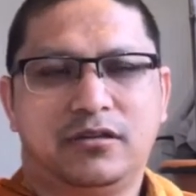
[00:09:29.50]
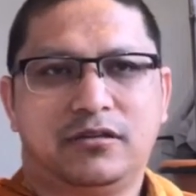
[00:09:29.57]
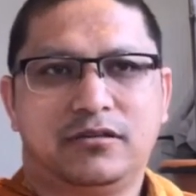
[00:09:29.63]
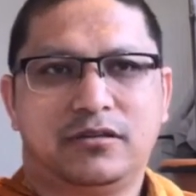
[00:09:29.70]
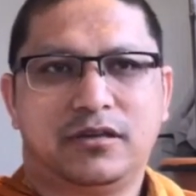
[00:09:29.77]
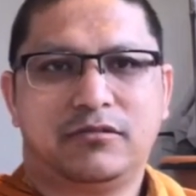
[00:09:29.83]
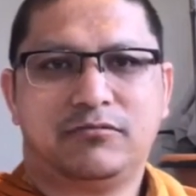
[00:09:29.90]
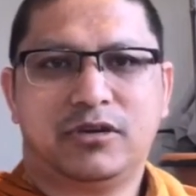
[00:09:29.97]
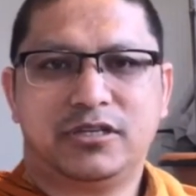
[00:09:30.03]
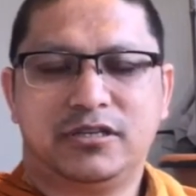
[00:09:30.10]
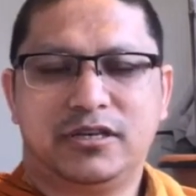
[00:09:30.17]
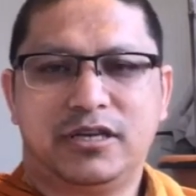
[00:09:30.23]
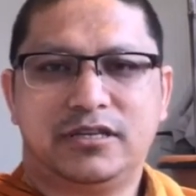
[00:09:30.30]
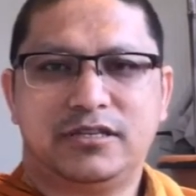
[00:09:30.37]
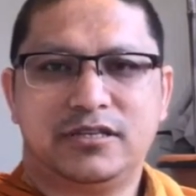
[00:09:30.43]
whether
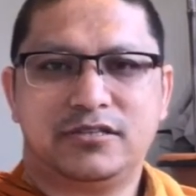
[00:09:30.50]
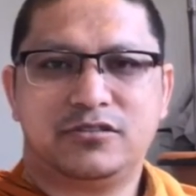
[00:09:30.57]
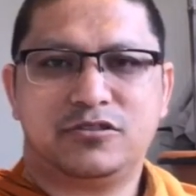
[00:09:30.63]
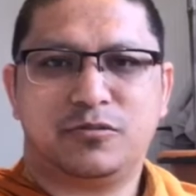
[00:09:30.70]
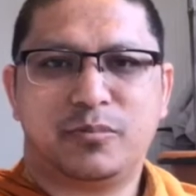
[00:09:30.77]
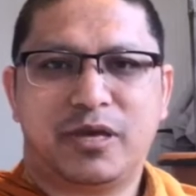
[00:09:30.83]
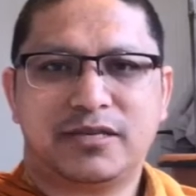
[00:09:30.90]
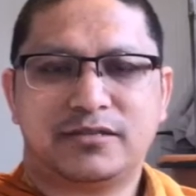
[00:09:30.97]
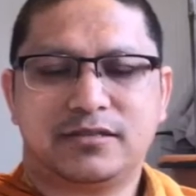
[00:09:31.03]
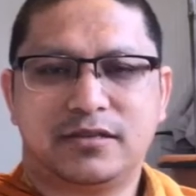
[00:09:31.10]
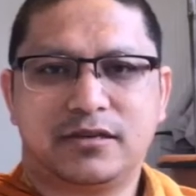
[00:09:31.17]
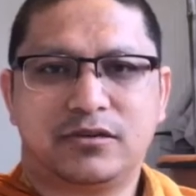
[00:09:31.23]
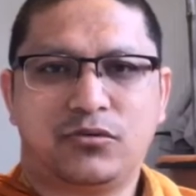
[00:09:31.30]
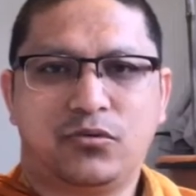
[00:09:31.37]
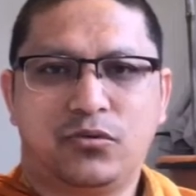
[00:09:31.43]
it is
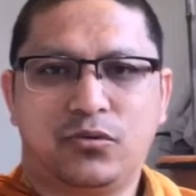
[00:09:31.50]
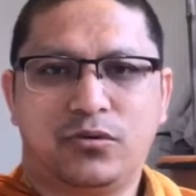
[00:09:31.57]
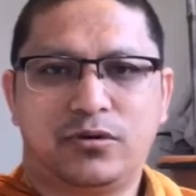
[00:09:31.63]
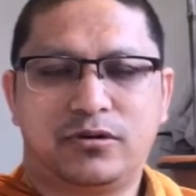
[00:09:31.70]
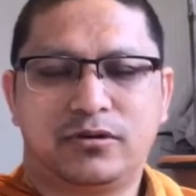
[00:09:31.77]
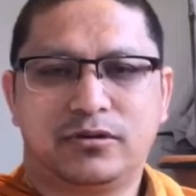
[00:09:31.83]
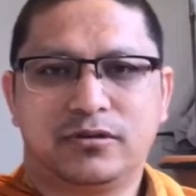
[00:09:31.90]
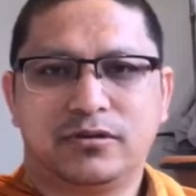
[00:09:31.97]
domestic or